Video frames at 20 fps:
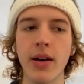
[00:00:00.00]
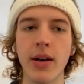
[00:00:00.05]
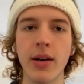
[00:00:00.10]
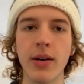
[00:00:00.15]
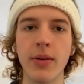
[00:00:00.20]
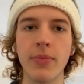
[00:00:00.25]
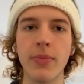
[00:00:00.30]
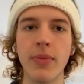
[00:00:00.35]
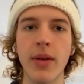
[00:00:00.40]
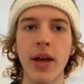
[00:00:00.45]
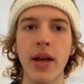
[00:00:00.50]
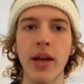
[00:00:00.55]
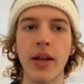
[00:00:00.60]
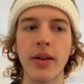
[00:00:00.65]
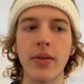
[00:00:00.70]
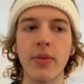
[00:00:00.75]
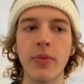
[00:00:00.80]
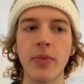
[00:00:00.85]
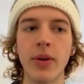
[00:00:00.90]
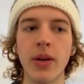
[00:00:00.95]
um,
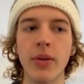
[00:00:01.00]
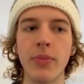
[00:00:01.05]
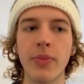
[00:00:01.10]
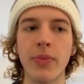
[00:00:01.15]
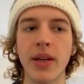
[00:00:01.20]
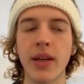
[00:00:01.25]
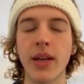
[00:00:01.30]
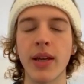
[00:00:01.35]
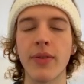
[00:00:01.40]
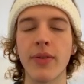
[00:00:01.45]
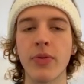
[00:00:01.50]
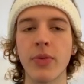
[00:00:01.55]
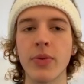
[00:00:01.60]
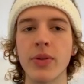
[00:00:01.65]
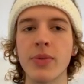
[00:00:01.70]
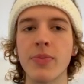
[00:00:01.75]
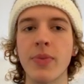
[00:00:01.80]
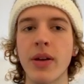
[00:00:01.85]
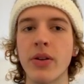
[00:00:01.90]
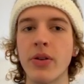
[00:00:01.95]
and we're being
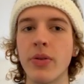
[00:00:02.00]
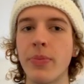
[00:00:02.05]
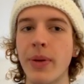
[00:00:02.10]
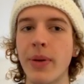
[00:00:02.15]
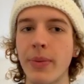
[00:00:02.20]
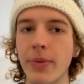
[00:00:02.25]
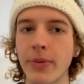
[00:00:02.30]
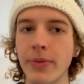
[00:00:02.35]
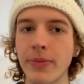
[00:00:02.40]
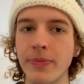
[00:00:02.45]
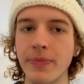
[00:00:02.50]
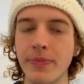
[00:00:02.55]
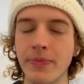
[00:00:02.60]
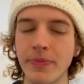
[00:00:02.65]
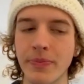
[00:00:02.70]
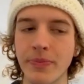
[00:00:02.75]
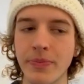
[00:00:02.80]
influenced by new people.